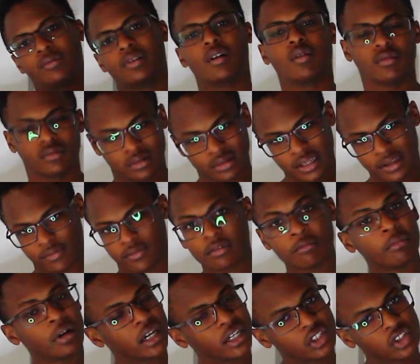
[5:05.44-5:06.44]
don't lift
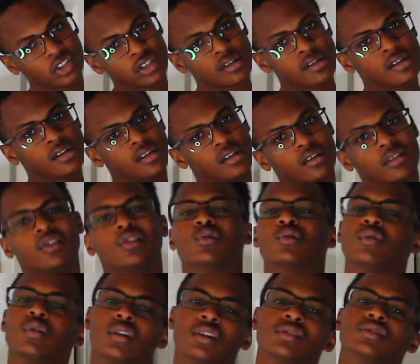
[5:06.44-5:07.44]
much,
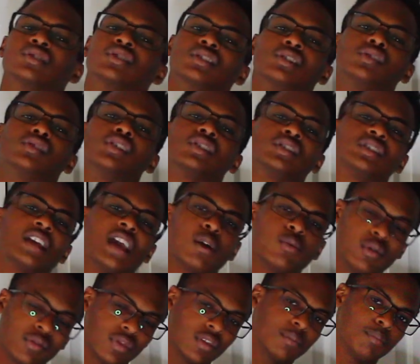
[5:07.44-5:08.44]
you should just
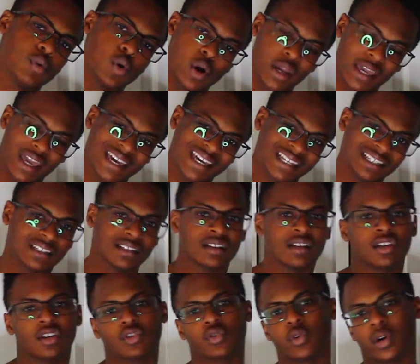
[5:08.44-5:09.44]
stay with the
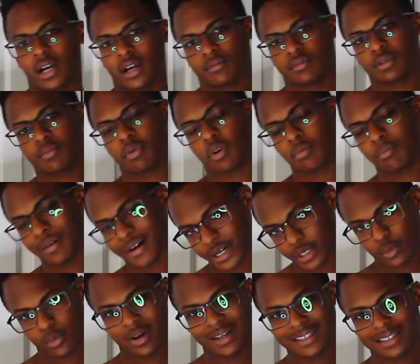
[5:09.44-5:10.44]
0.8 grams per
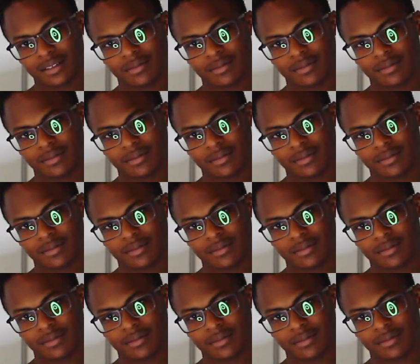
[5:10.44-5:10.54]
body weight.